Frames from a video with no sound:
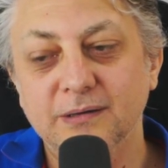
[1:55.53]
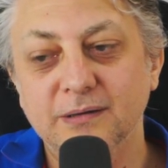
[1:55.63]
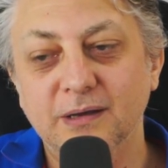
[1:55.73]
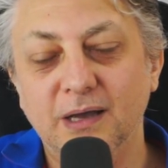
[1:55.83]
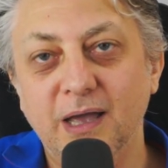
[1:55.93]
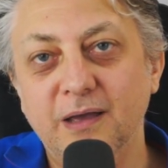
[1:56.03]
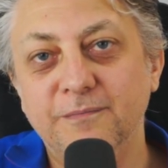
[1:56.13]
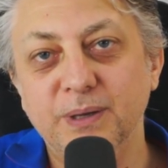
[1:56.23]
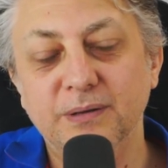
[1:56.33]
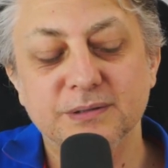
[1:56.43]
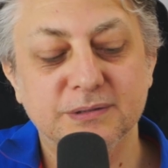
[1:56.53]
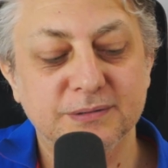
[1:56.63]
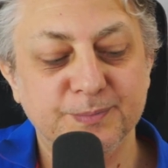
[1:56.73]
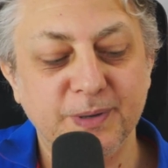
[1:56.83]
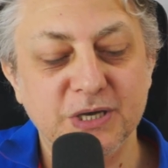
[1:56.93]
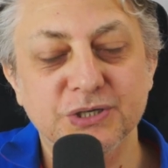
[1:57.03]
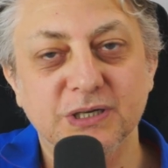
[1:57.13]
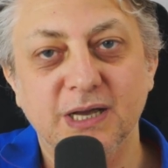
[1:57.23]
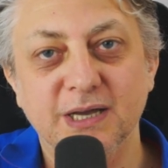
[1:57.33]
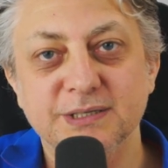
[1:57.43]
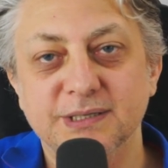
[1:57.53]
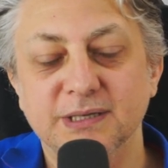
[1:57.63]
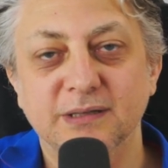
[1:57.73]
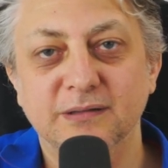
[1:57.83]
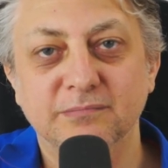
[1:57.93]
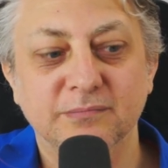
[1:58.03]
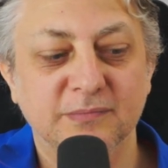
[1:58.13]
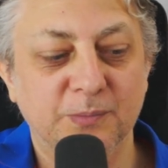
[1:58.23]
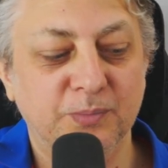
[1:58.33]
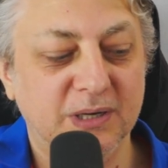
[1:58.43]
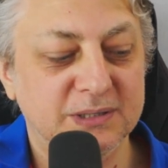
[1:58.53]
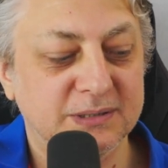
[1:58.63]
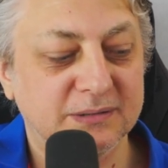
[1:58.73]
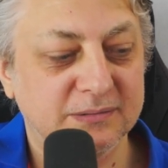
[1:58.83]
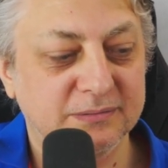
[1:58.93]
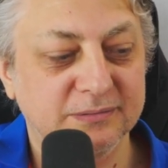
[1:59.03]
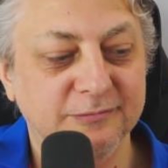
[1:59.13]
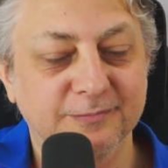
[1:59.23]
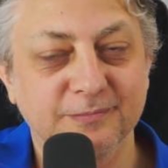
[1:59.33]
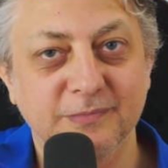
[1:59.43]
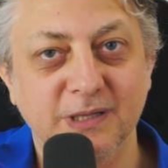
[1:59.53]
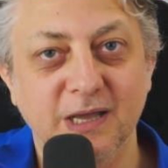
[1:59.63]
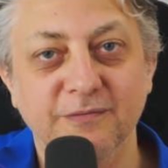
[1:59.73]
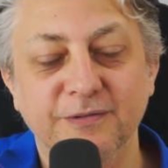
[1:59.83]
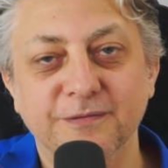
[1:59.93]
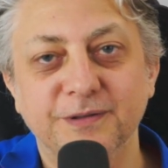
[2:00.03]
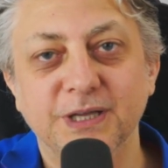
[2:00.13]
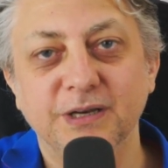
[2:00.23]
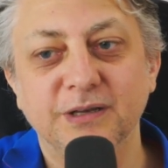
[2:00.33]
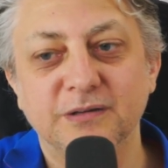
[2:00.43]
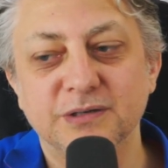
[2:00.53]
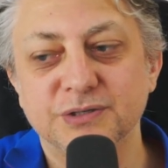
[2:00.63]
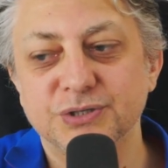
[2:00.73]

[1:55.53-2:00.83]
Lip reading: I have been specialized in the past 10-15 years